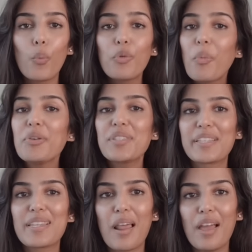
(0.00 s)
With most
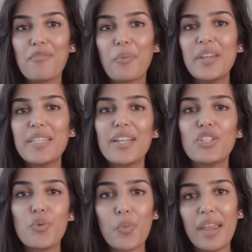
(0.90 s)
things in life, we
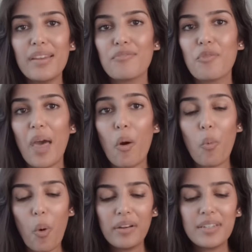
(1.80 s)
tend to wait for
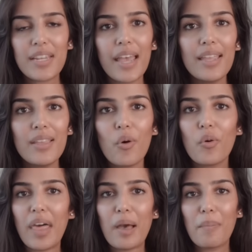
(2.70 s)
that one day
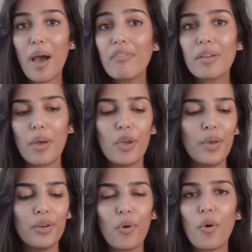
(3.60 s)
or that perfect
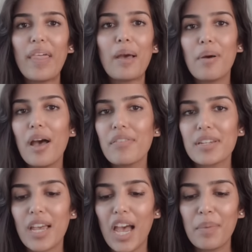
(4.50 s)
moment or that
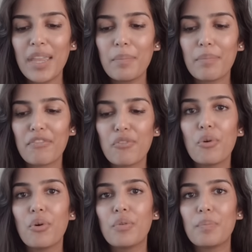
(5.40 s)
perfect timing
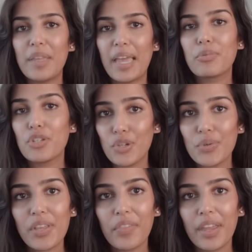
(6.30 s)
before being able to
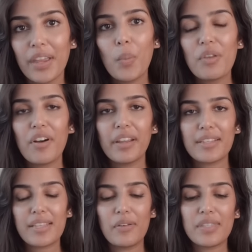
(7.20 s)
do something. We find
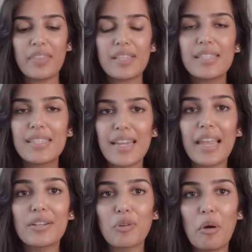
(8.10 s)
ourselves in this
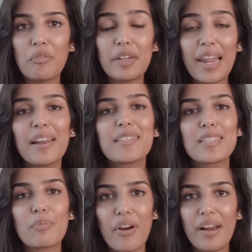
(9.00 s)
state of
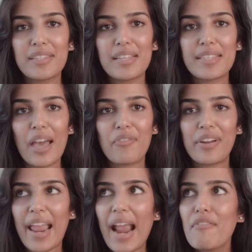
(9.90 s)
analysis paralysis,
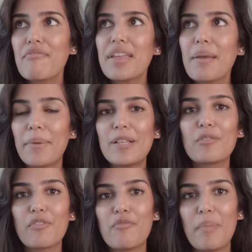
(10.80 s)
gathering every
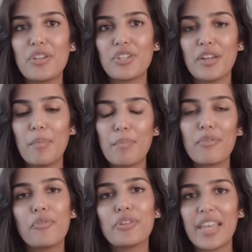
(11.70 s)
piece of information
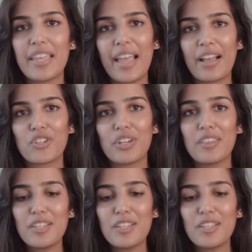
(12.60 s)
before taking action.